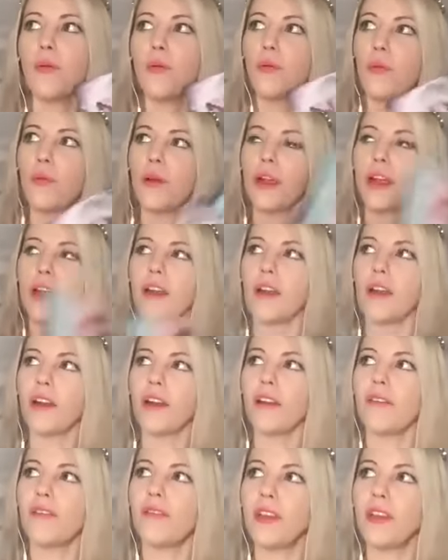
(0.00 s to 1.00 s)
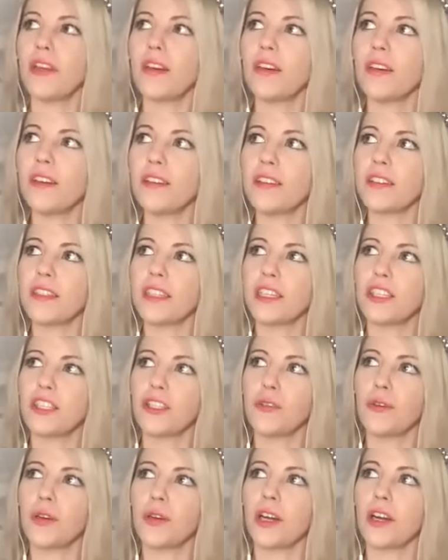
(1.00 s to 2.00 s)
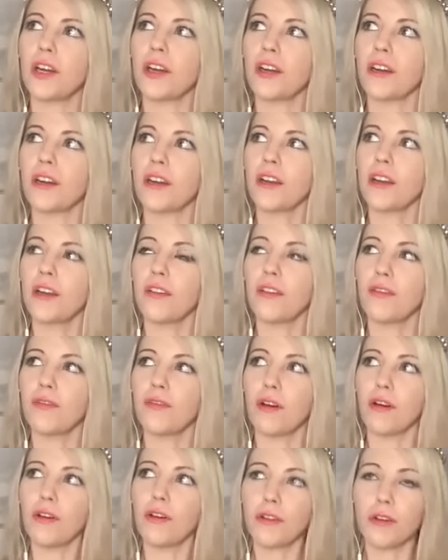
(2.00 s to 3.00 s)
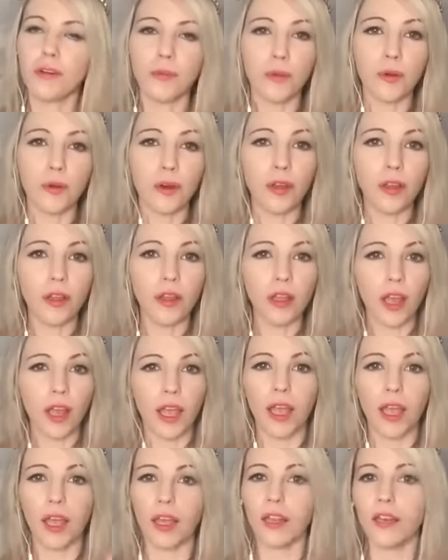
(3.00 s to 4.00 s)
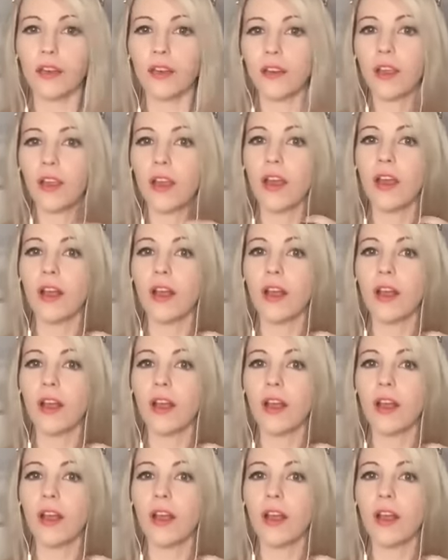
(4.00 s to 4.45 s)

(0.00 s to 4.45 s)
where it feels that you are vulnerable and